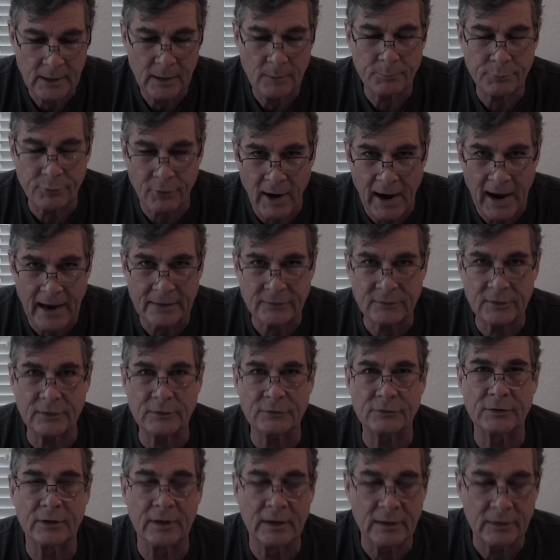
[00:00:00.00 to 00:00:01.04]

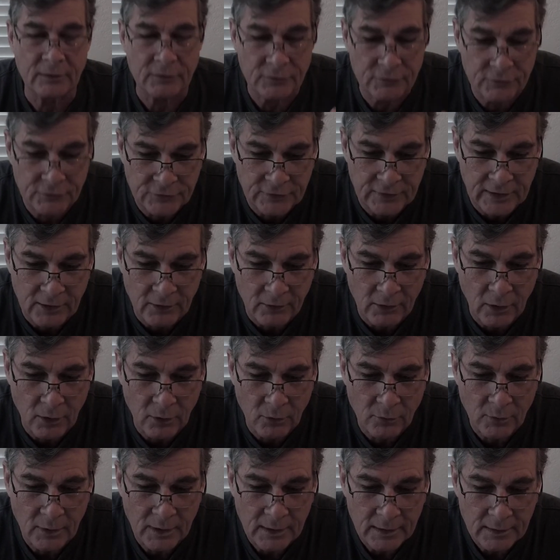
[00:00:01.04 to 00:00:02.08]
Practice
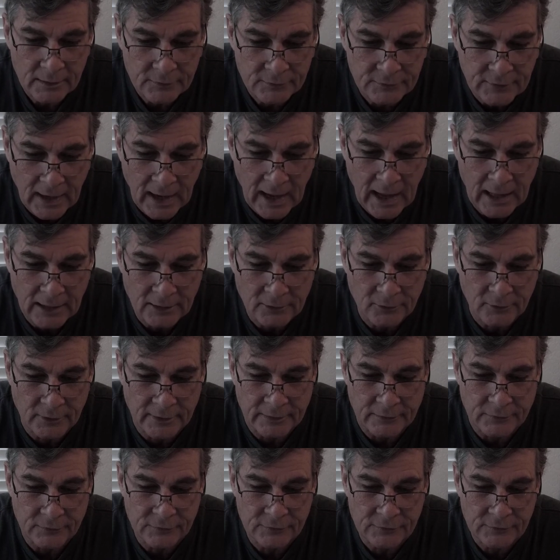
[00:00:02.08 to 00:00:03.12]
zero
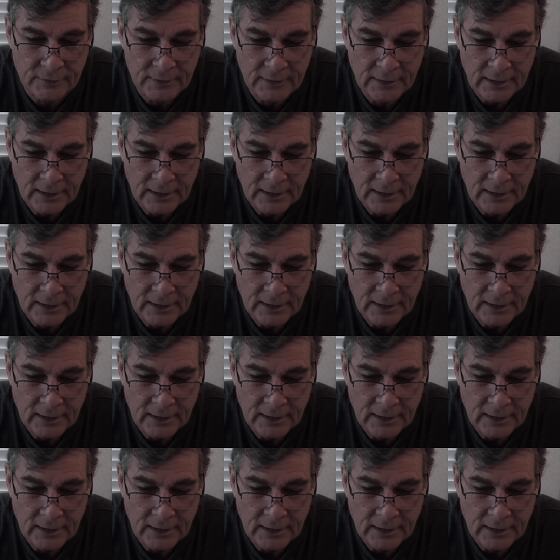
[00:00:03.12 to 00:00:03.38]
tolerance.